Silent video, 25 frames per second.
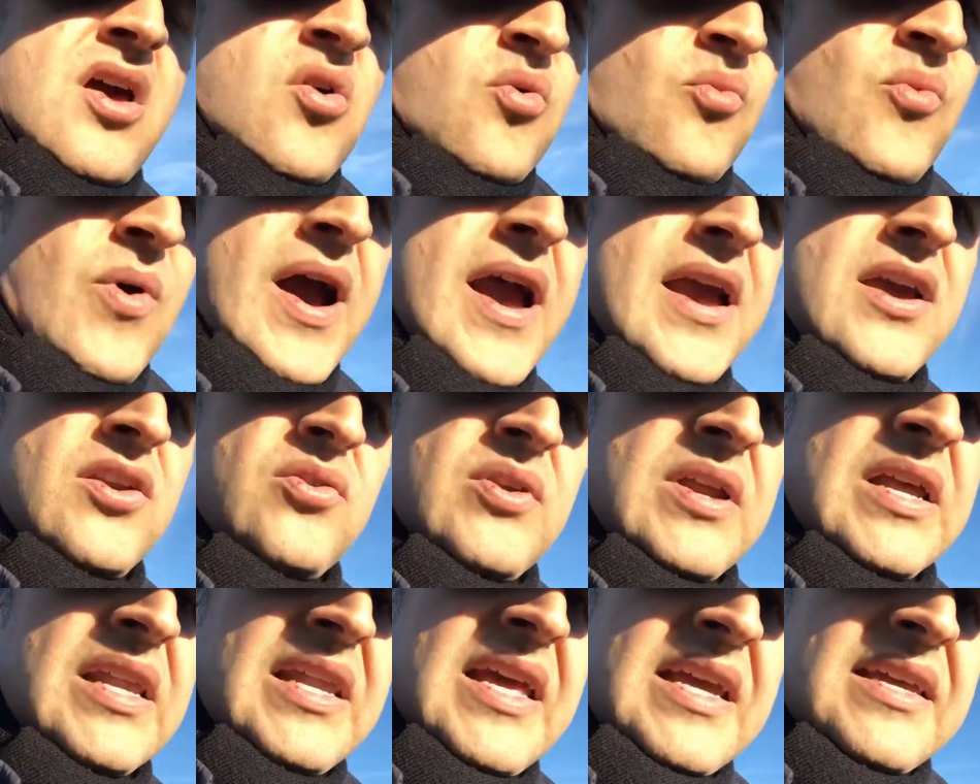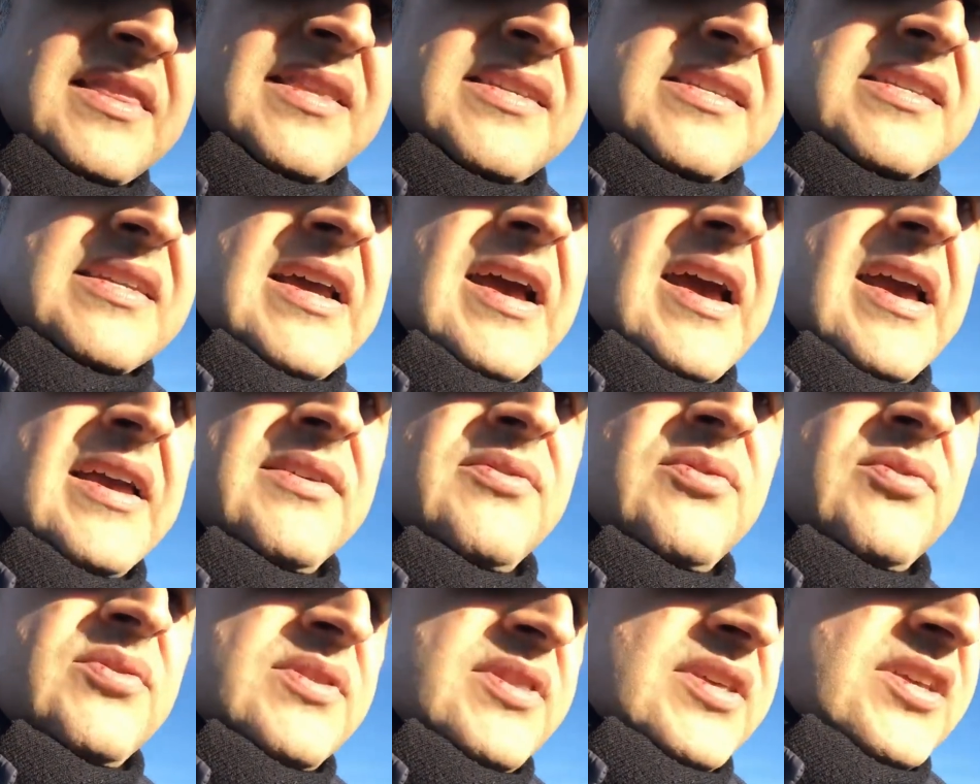Why don't I like this
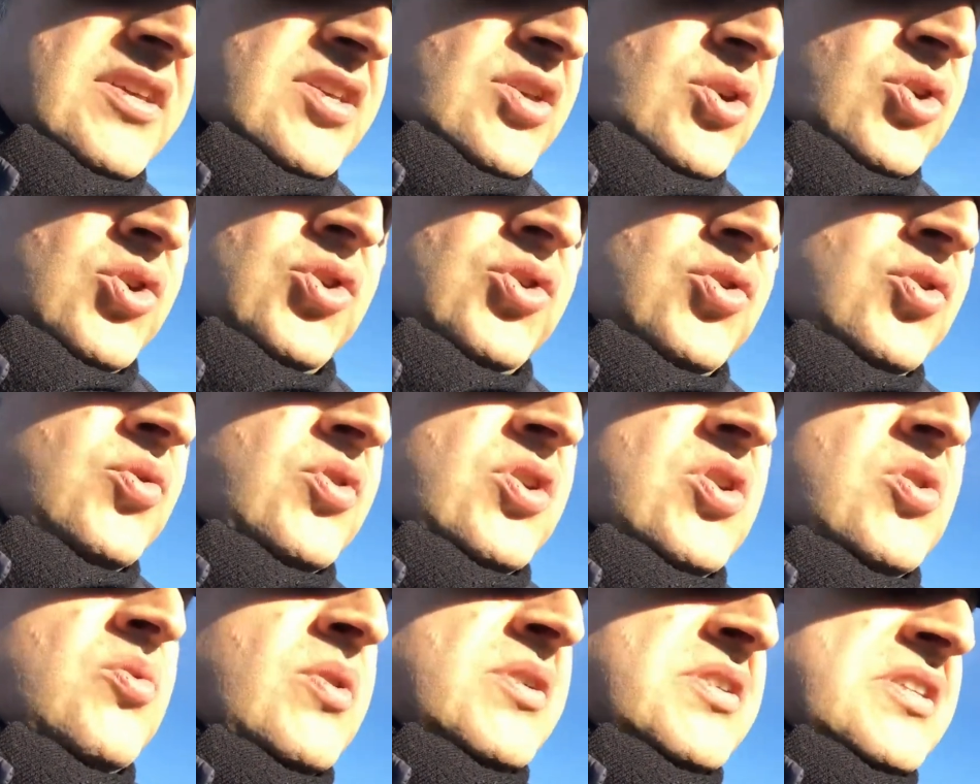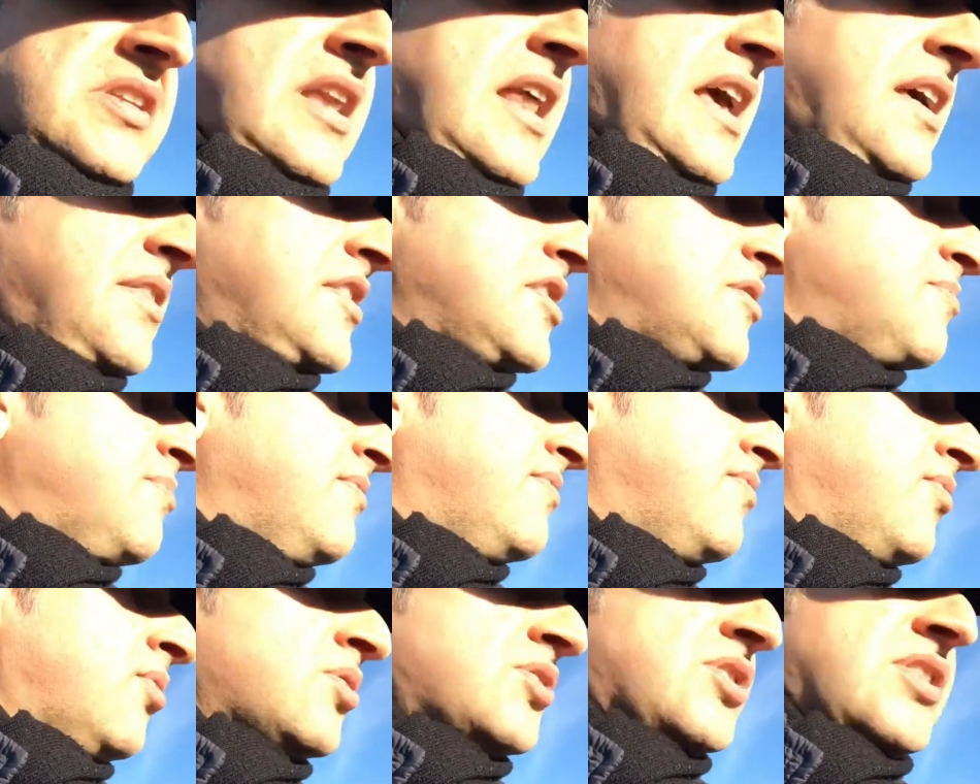guy? He, you, he wasn't like this
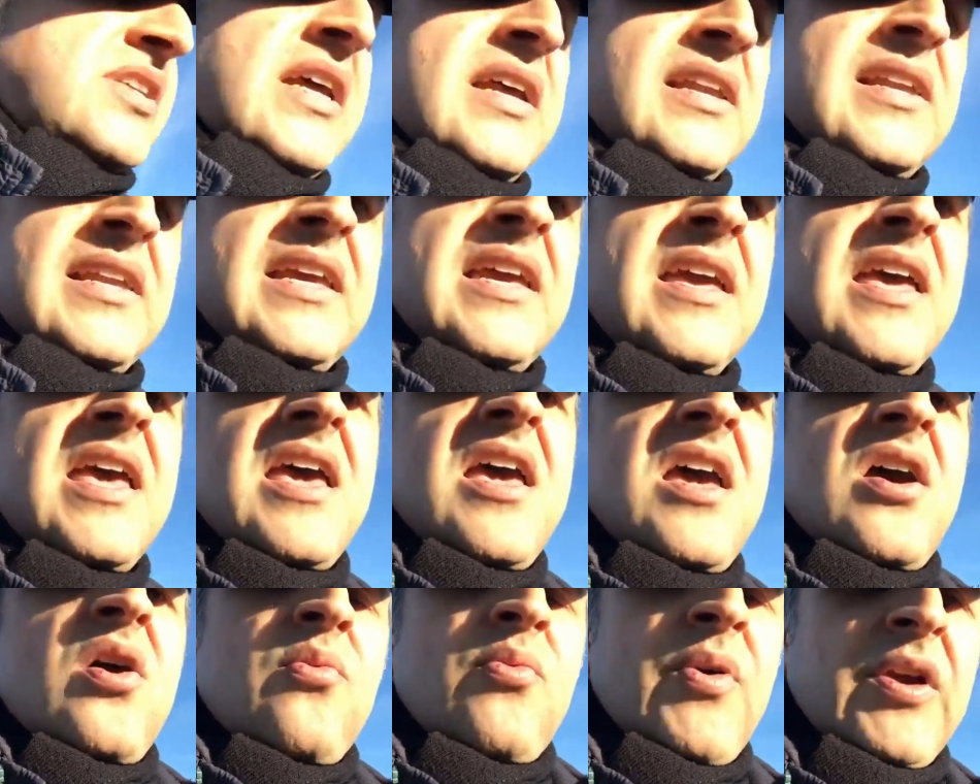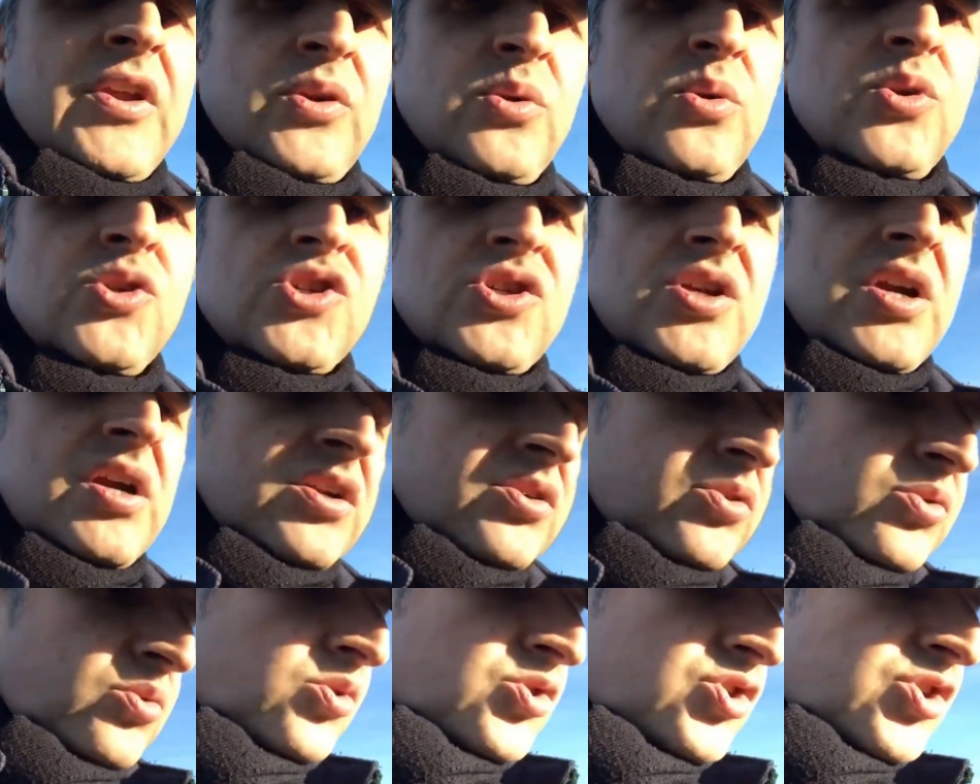before. Suddenly, when you
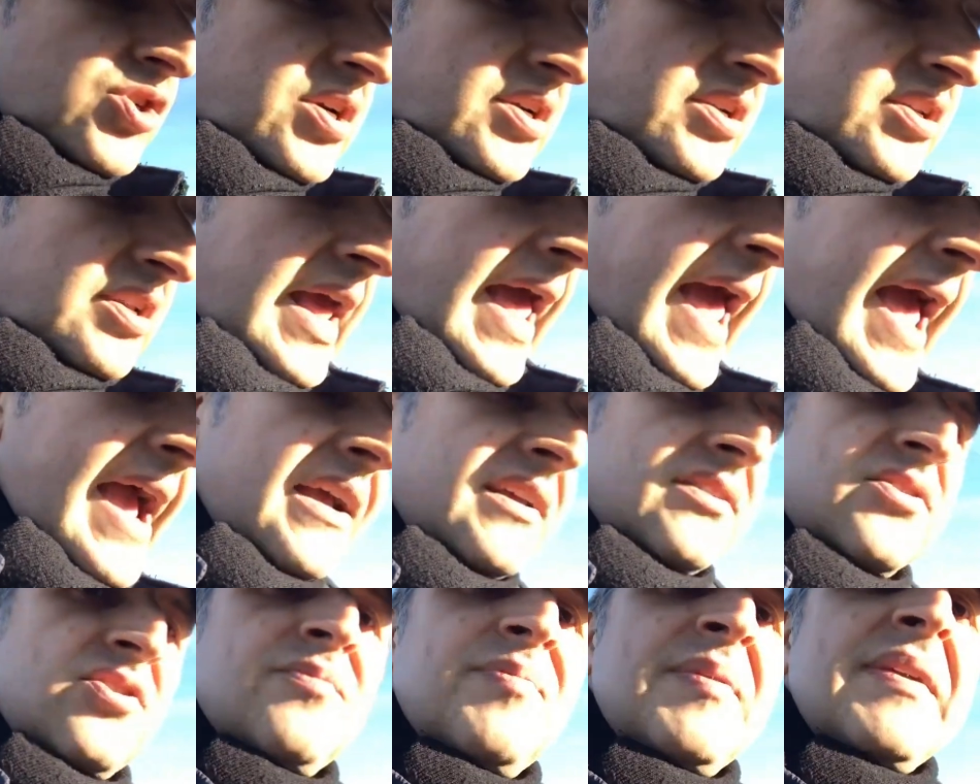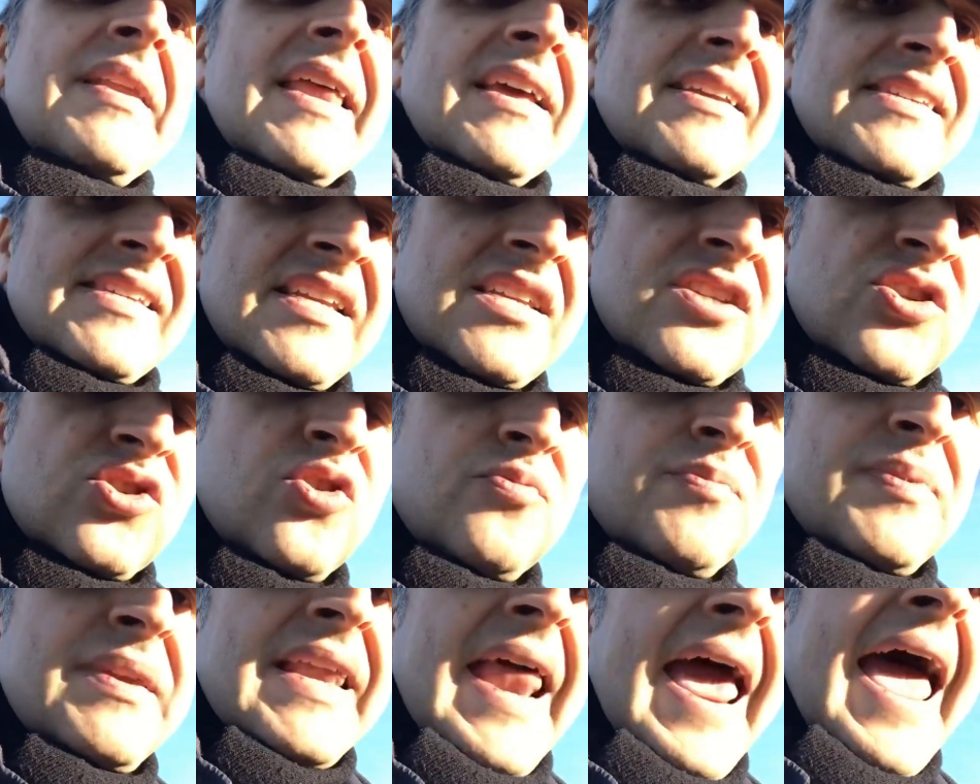start, you started, you've been, since
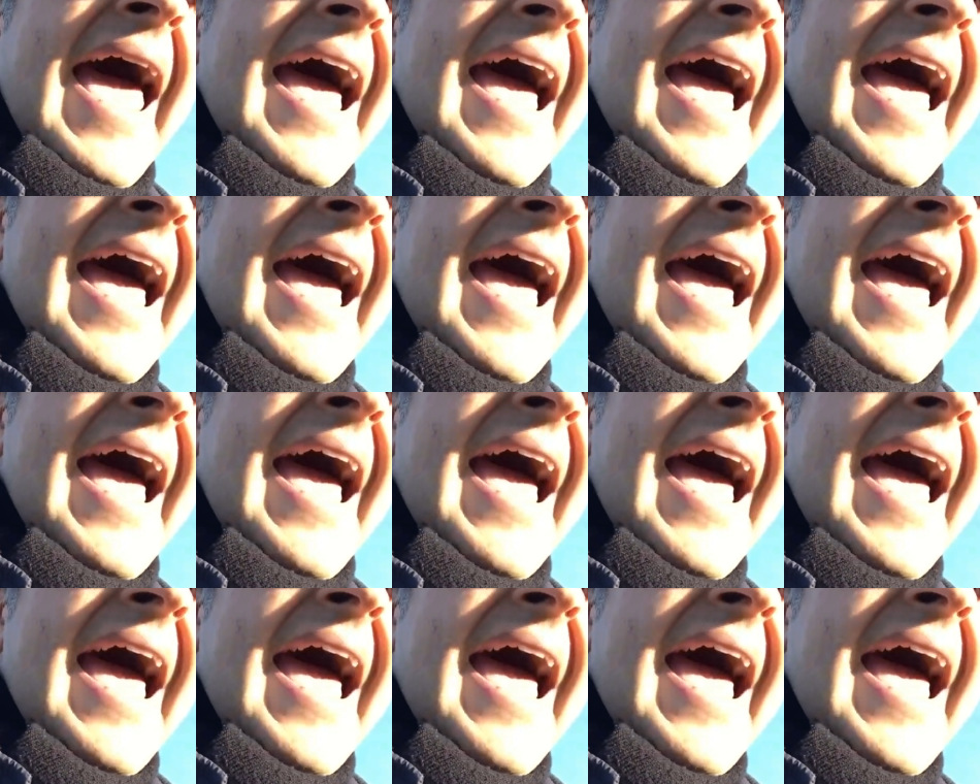you've been